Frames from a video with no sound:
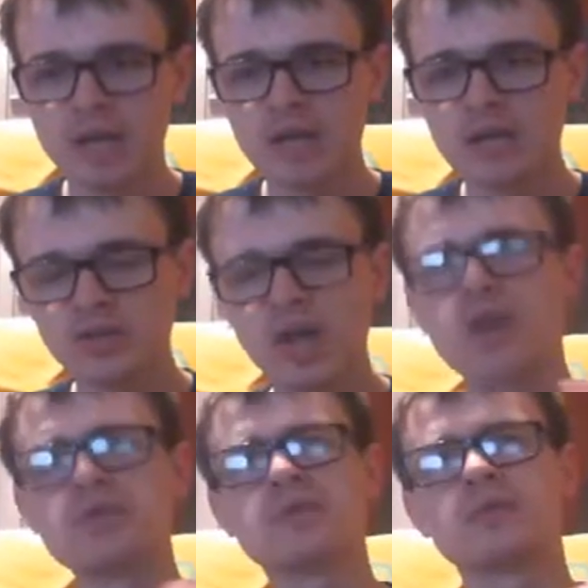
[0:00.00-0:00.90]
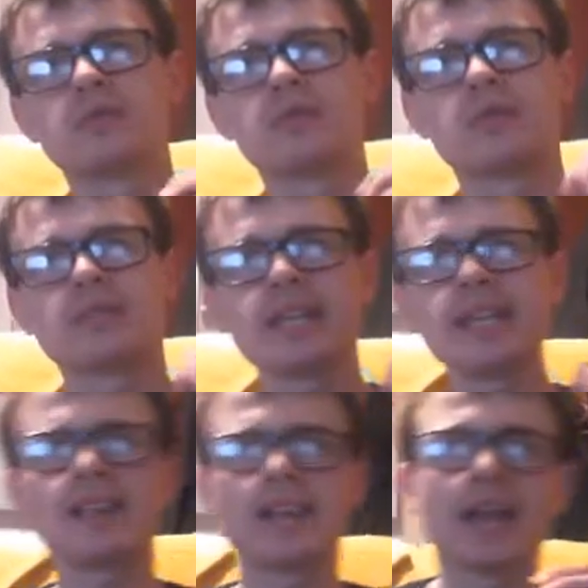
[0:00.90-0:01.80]
So,
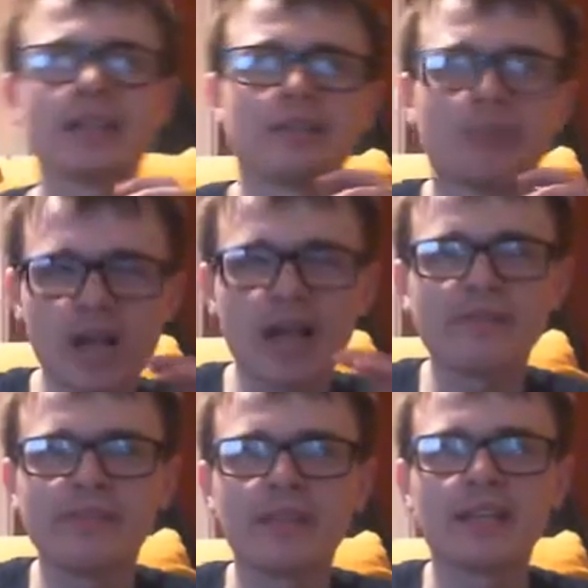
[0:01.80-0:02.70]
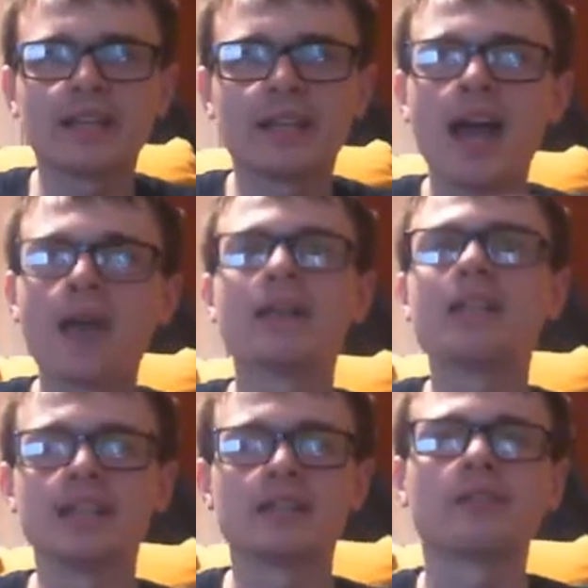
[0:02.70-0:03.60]
seeing that, what I think happened
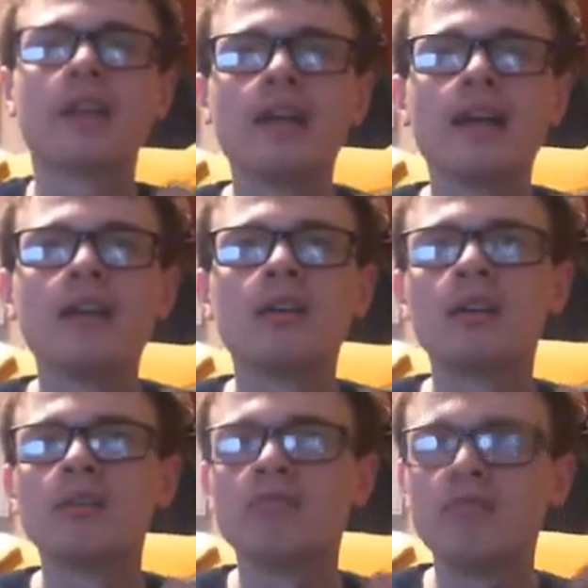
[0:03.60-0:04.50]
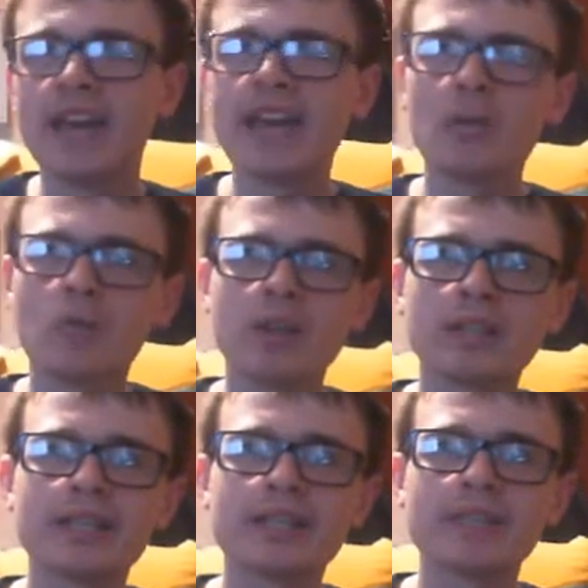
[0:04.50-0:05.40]
is Rare
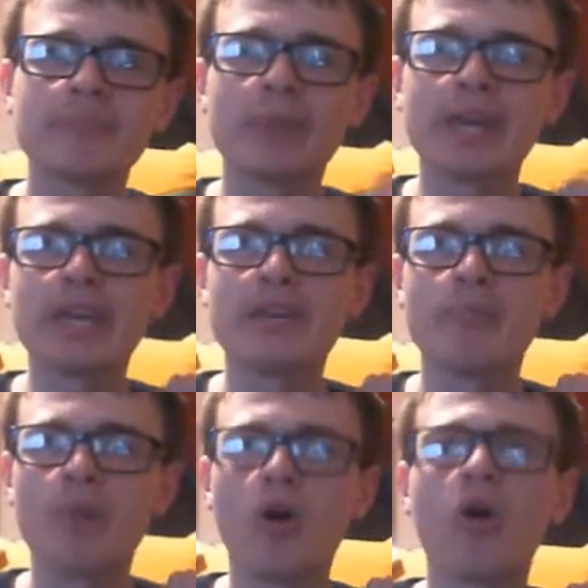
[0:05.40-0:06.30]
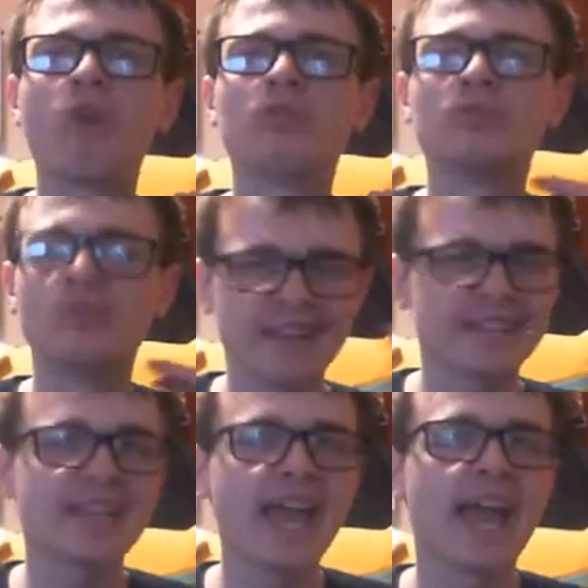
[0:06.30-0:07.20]
wanted to be more
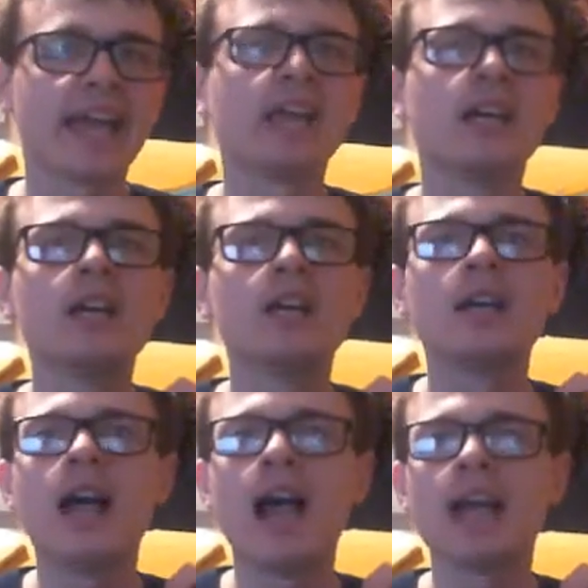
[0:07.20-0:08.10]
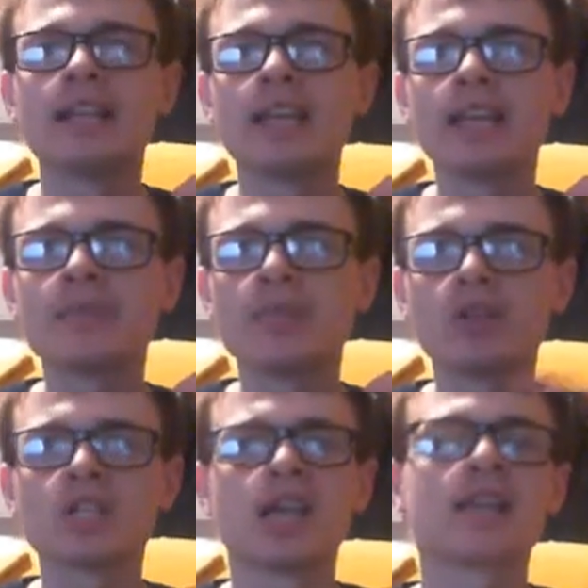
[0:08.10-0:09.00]
risque and take
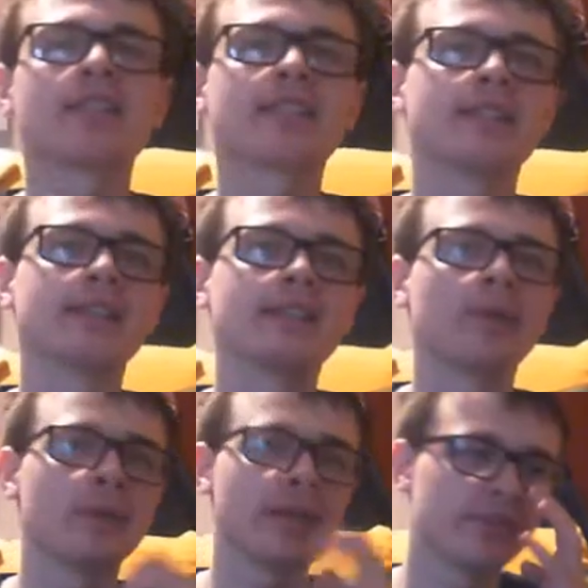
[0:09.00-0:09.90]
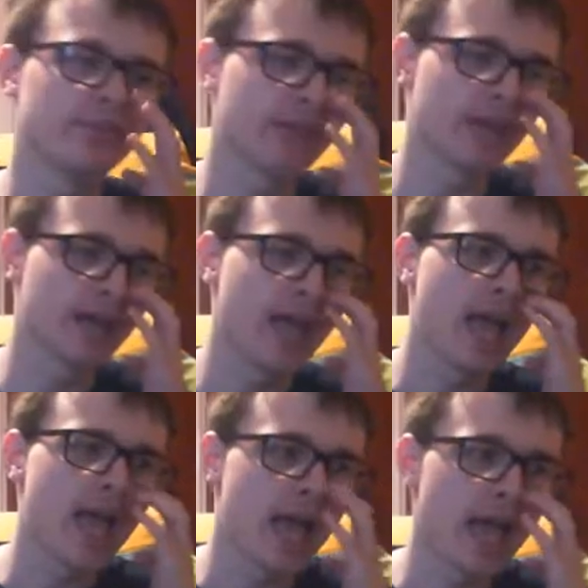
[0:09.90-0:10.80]
more chances with, uh,
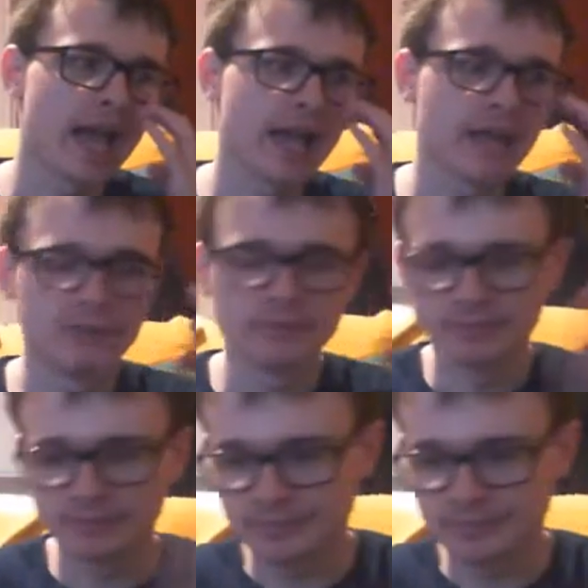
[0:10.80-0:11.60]
um,